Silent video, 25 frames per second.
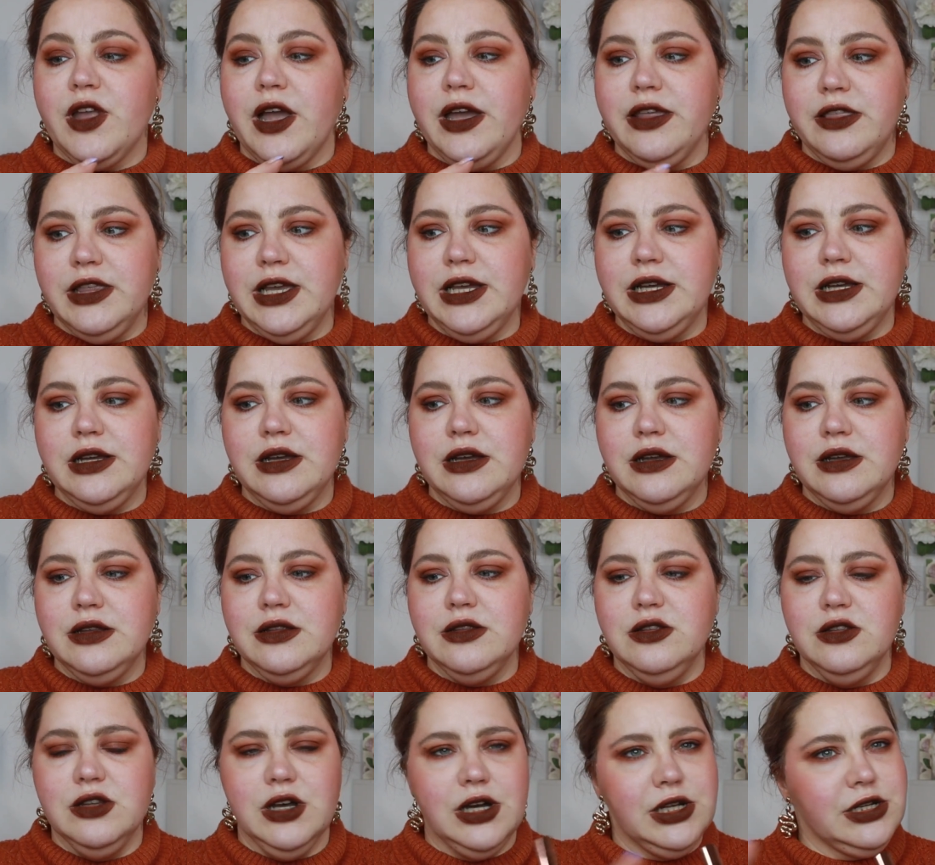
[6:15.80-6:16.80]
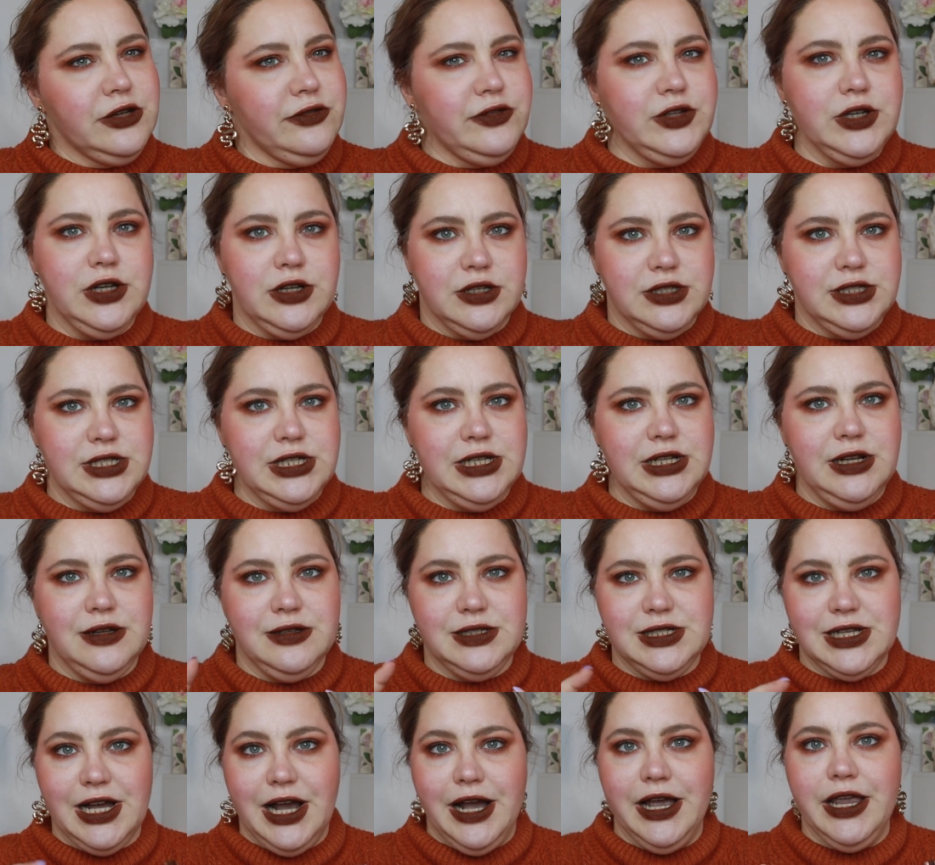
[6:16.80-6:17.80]
I think none of the
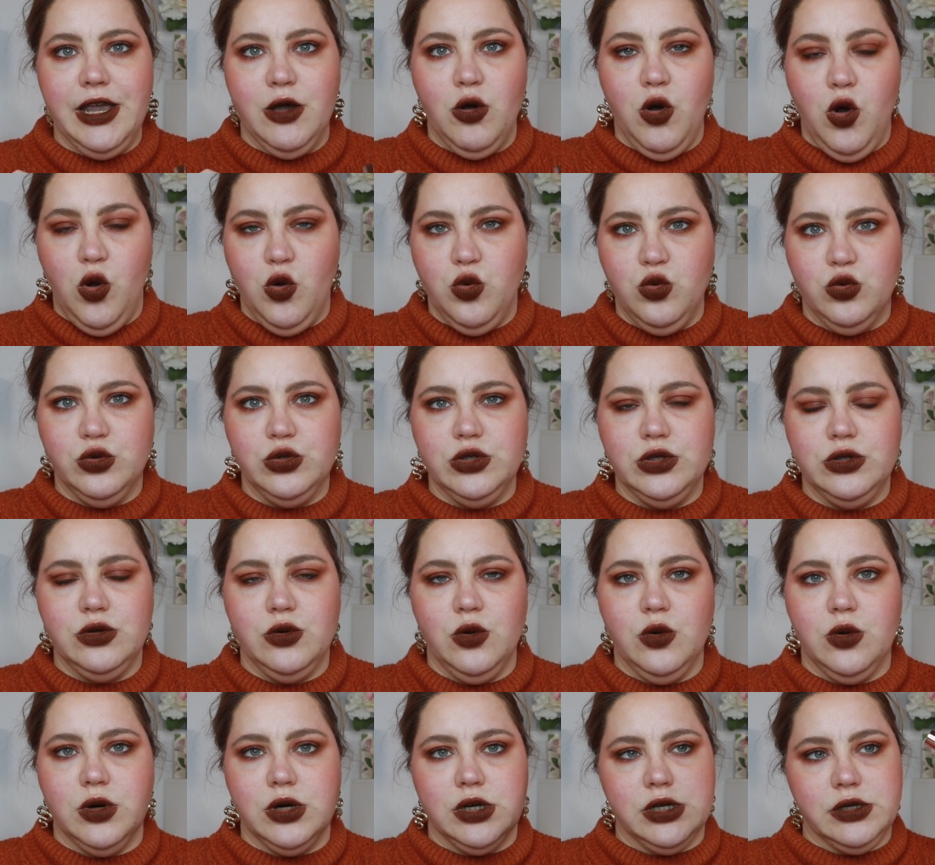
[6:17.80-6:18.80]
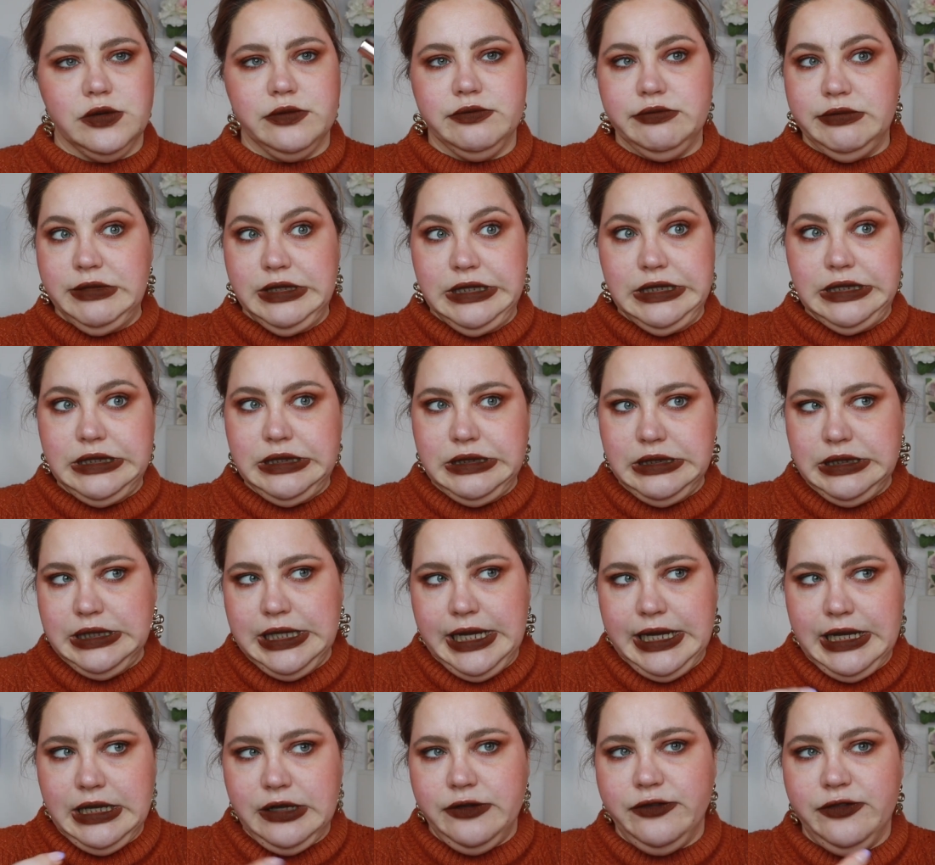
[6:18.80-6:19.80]
concealers I own or
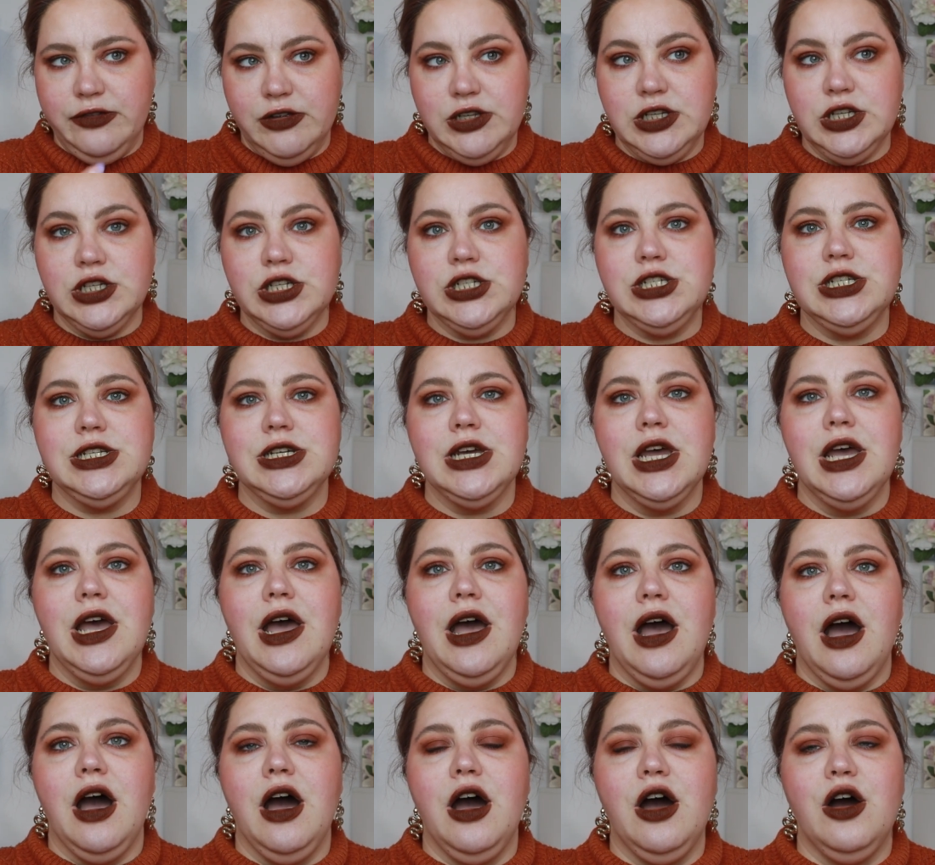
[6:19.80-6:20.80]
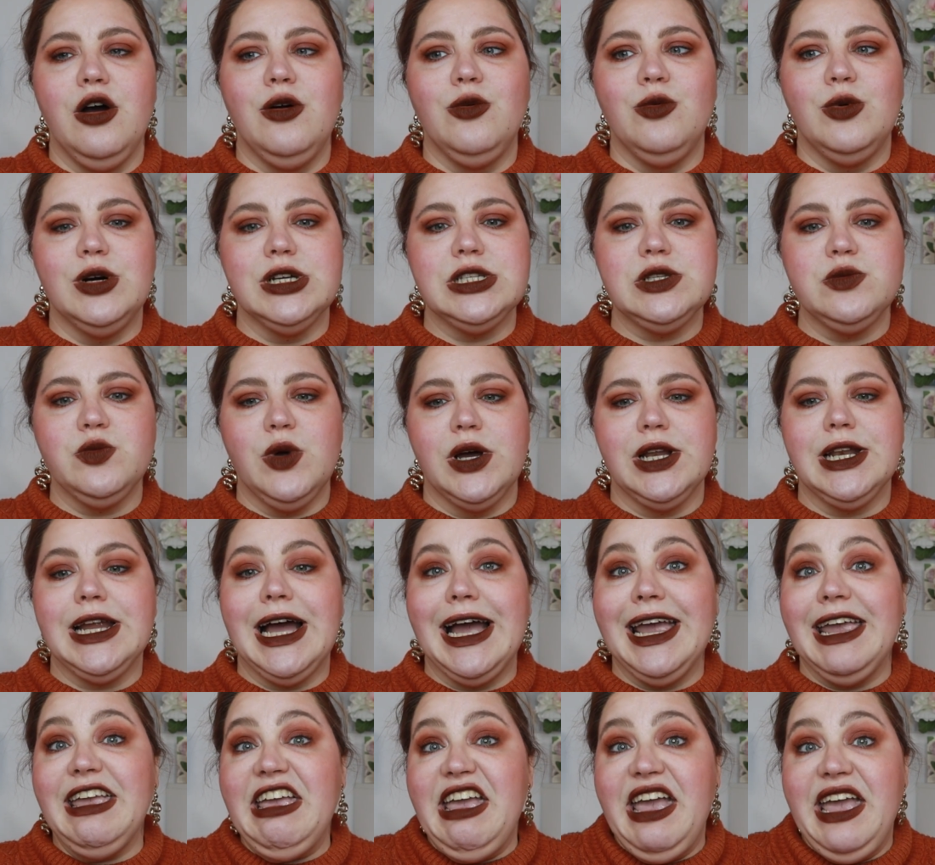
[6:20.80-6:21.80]
like finished was one
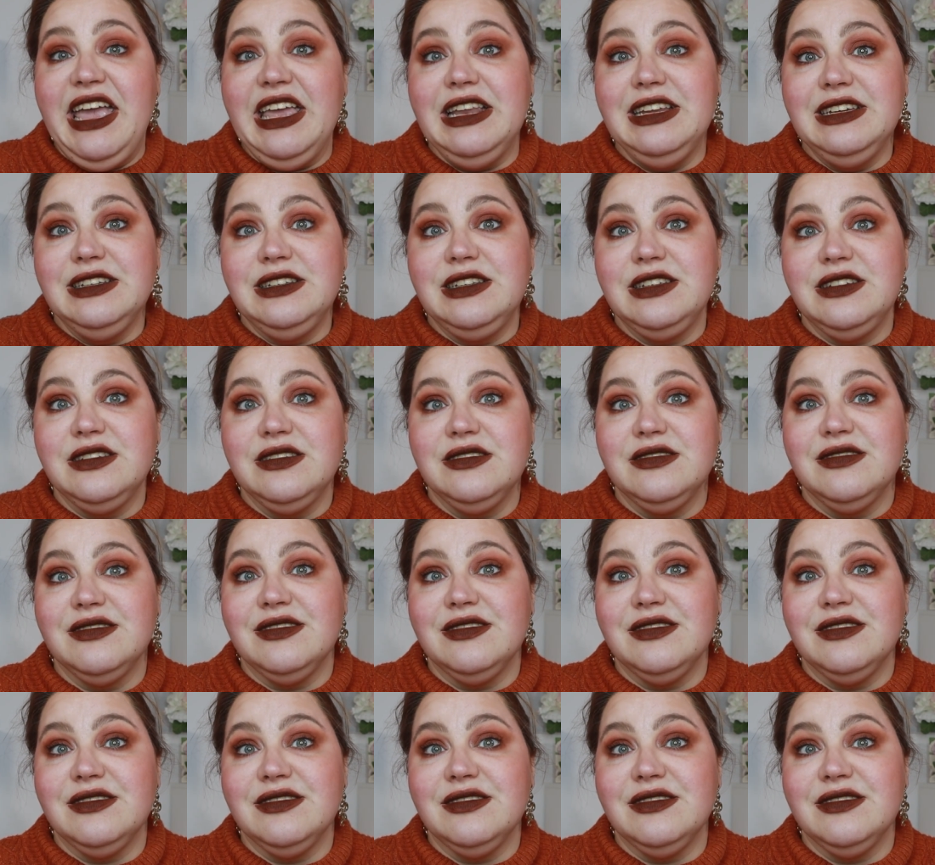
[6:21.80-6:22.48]
I hated.